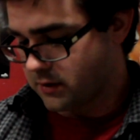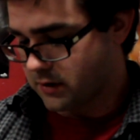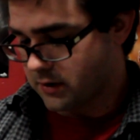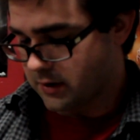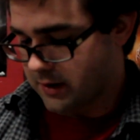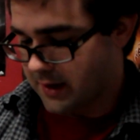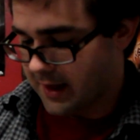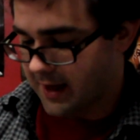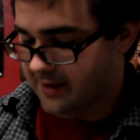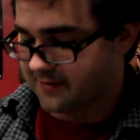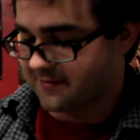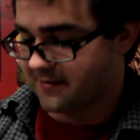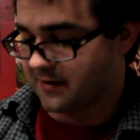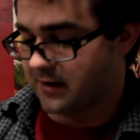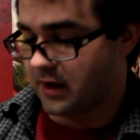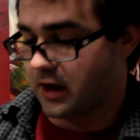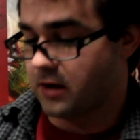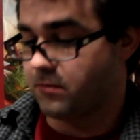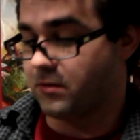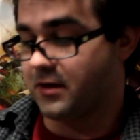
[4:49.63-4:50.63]

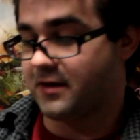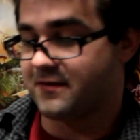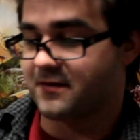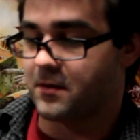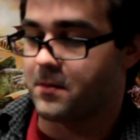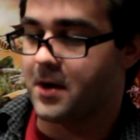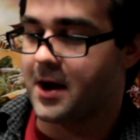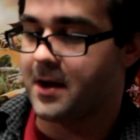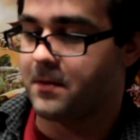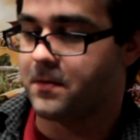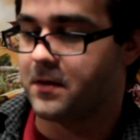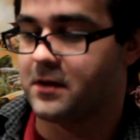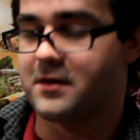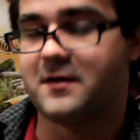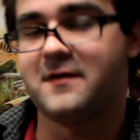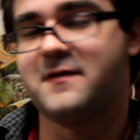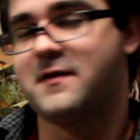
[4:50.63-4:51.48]
classic game, at least in my opinion,